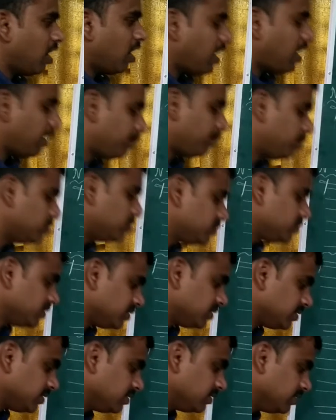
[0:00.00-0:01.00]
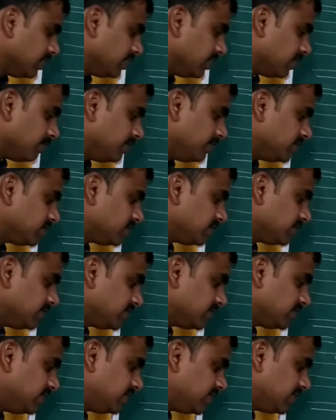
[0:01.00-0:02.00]
opposite, that means
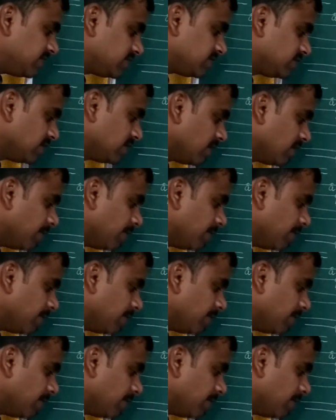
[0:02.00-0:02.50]
Cx